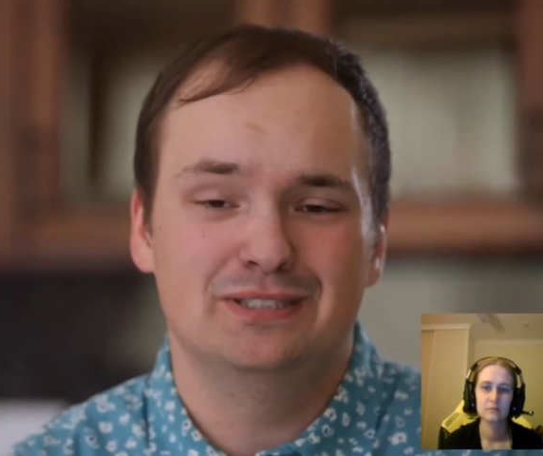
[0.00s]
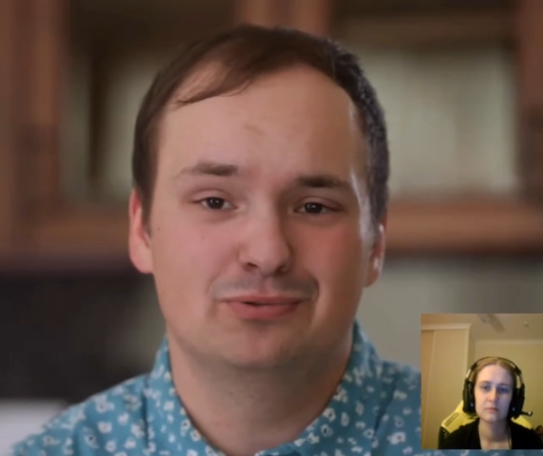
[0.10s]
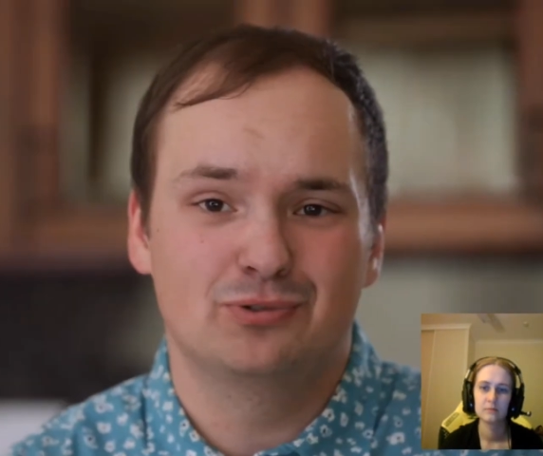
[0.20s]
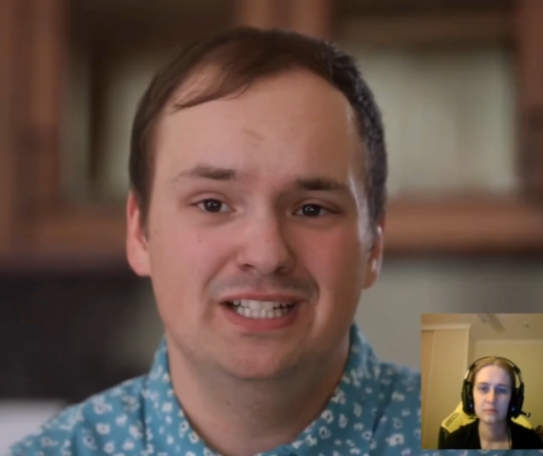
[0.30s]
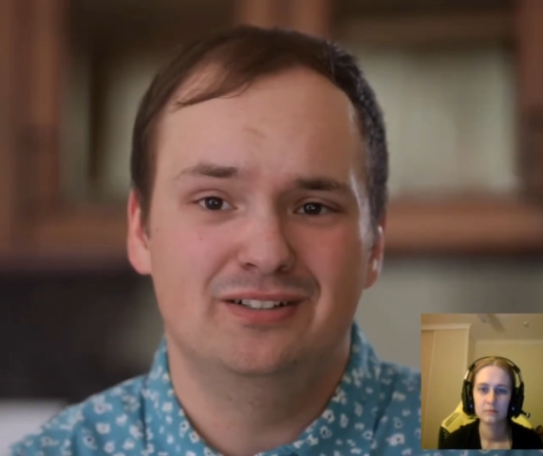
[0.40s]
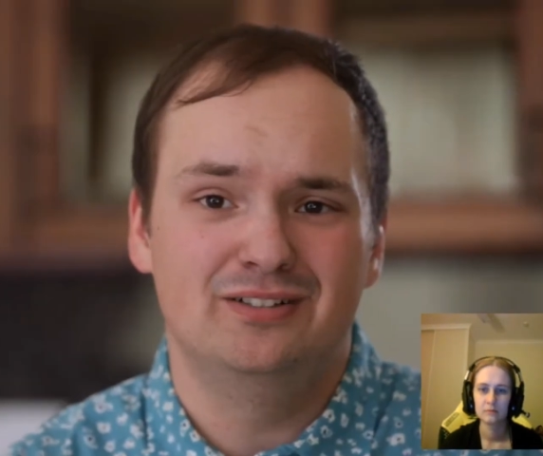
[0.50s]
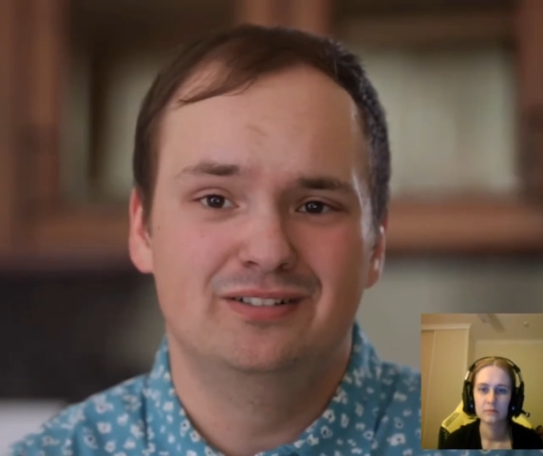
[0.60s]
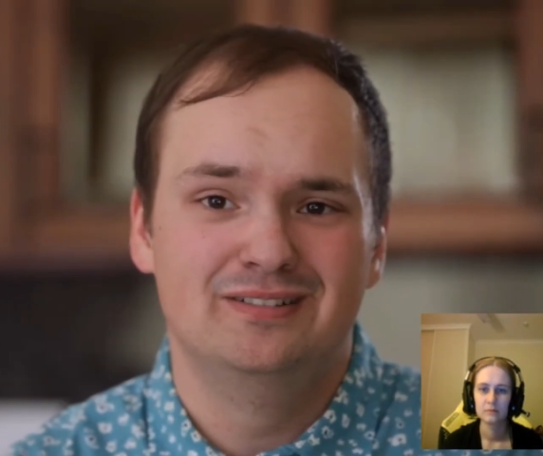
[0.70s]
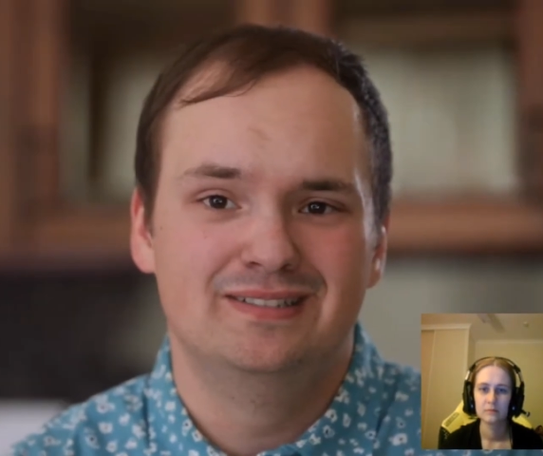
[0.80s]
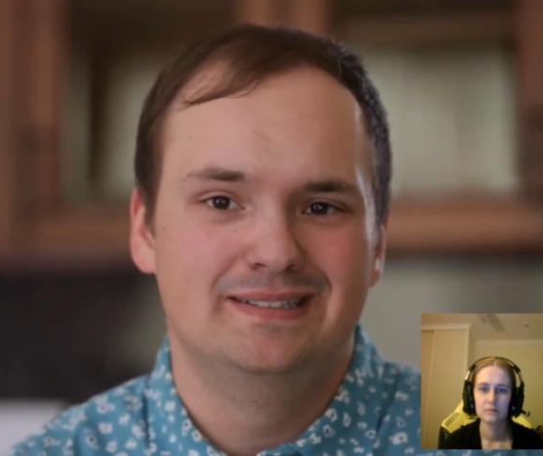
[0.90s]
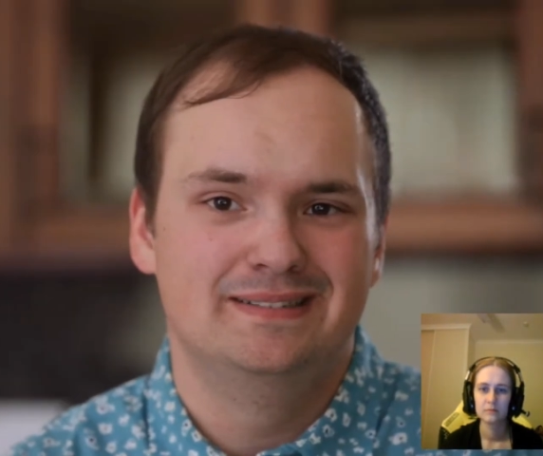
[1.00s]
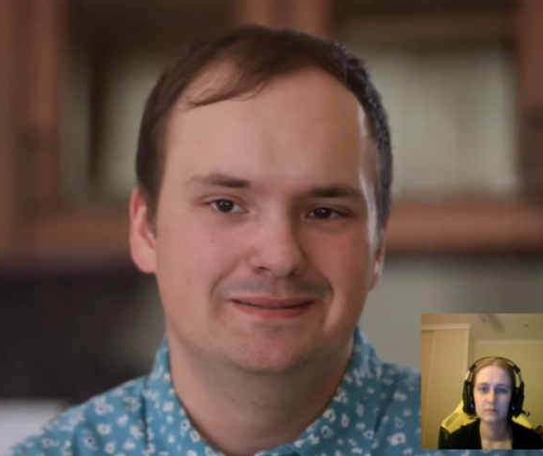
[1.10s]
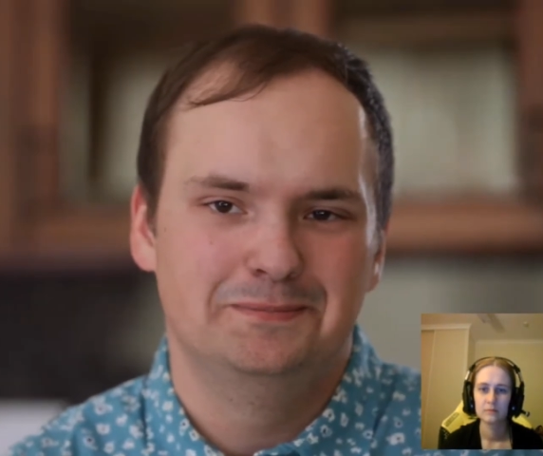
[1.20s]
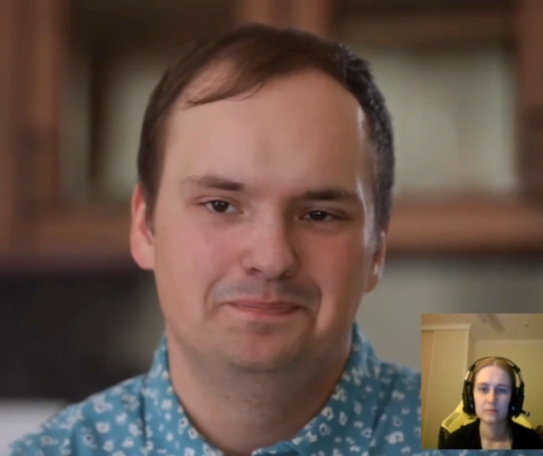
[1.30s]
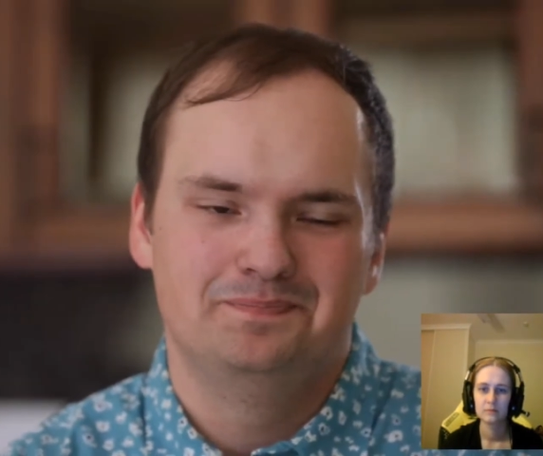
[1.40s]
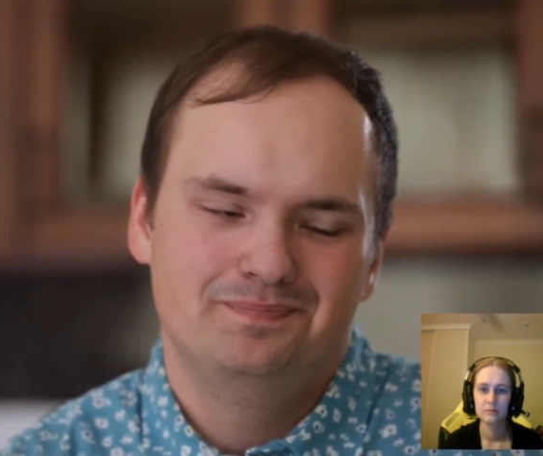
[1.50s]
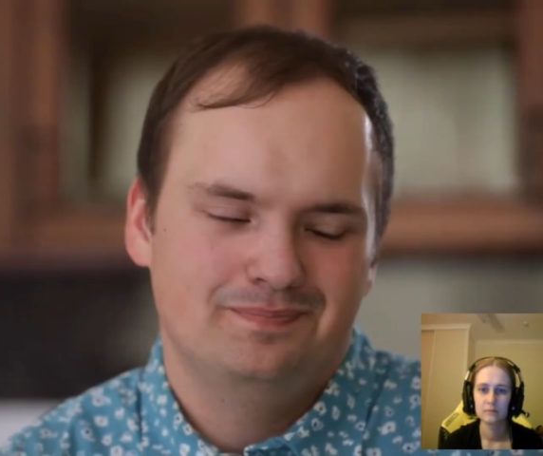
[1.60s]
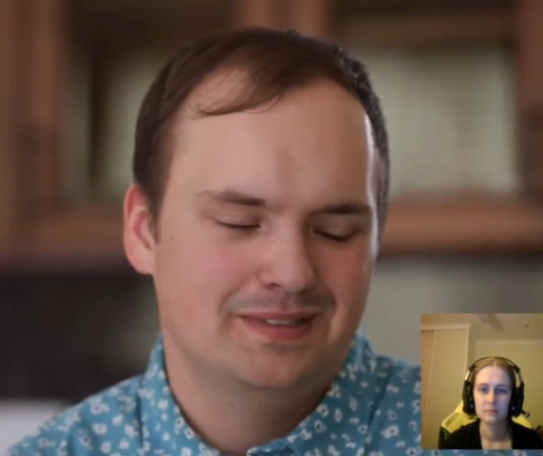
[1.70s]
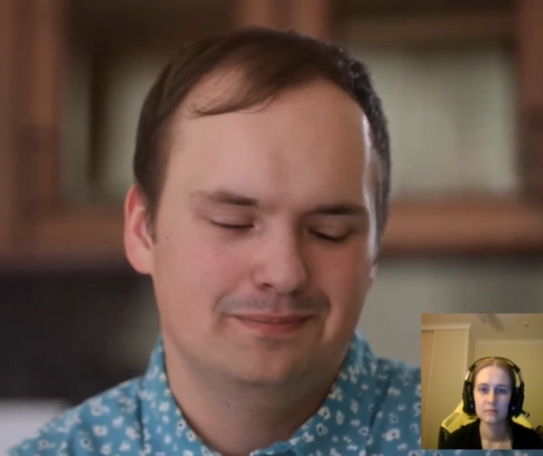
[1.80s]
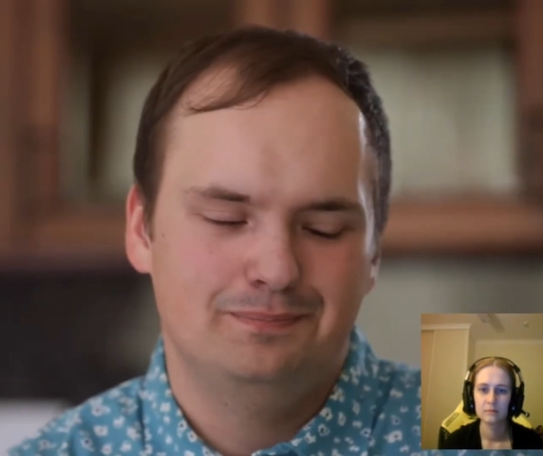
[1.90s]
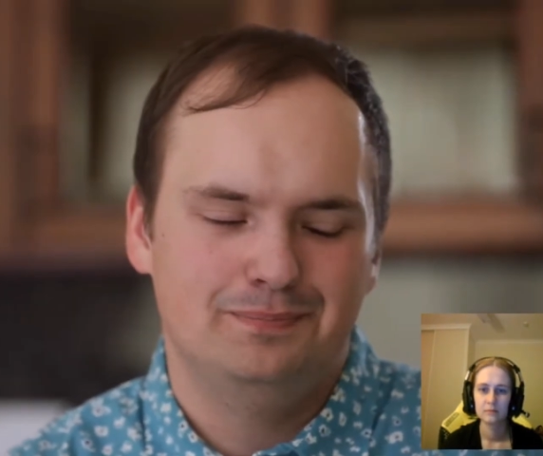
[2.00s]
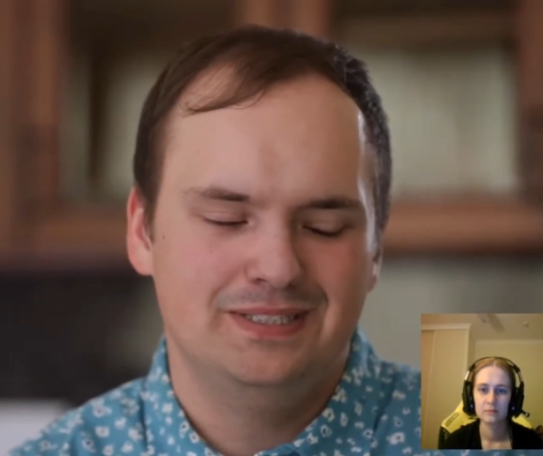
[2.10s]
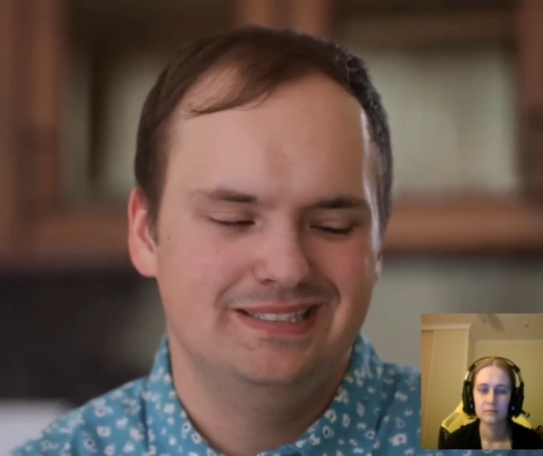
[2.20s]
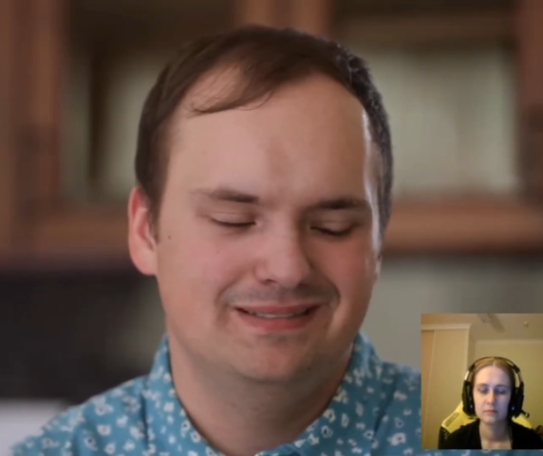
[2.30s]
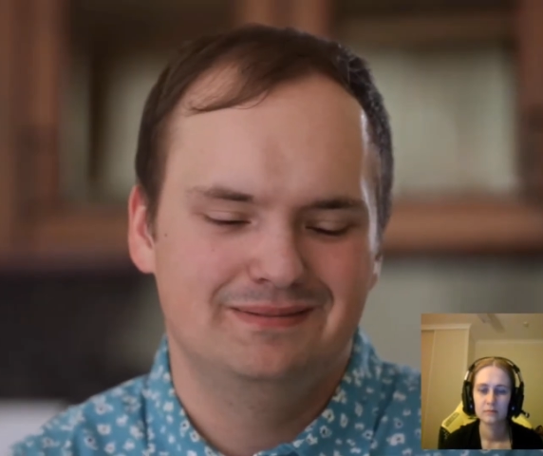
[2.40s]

Speaker 1: as real. But